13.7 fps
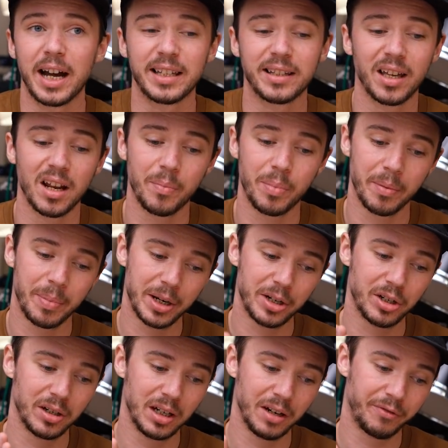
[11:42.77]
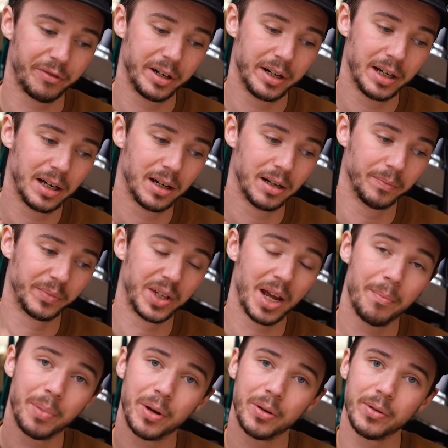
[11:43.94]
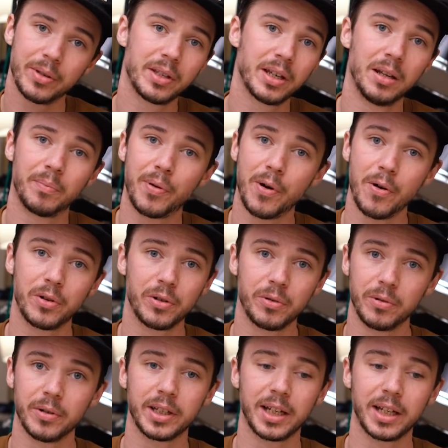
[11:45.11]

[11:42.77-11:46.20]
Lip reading: I set up a bunch of different tempos in Pro Tools.